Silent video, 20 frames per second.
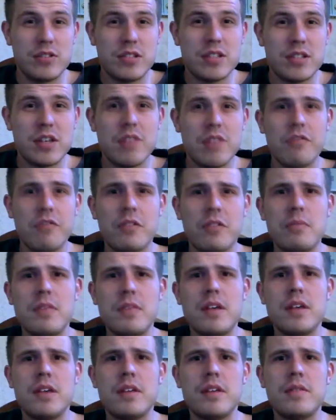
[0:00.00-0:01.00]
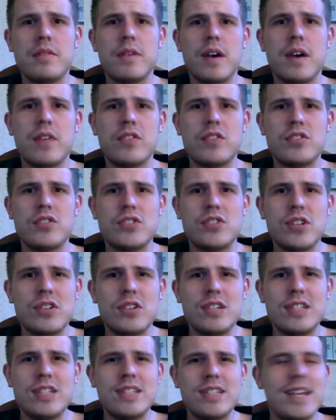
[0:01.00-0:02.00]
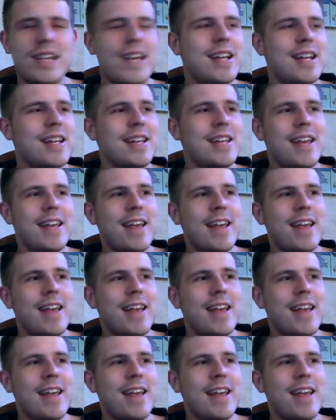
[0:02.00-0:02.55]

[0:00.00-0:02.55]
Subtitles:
itself from the other series, and